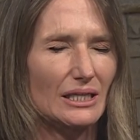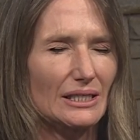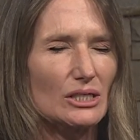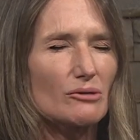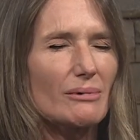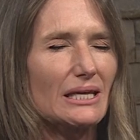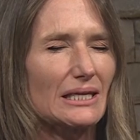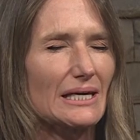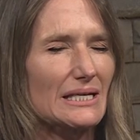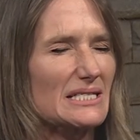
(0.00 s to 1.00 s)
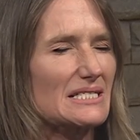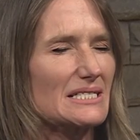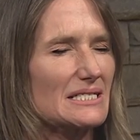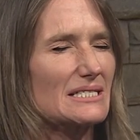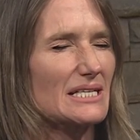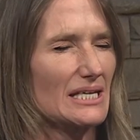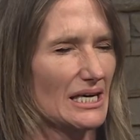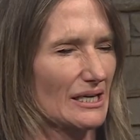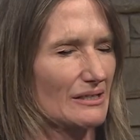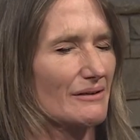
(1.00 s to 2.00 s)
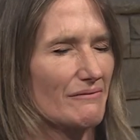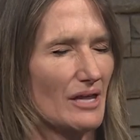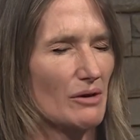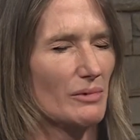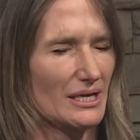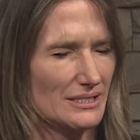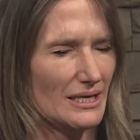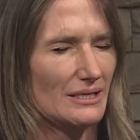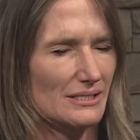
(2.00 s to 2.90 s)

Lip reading: A little bit like it's sticking, if that makes sense.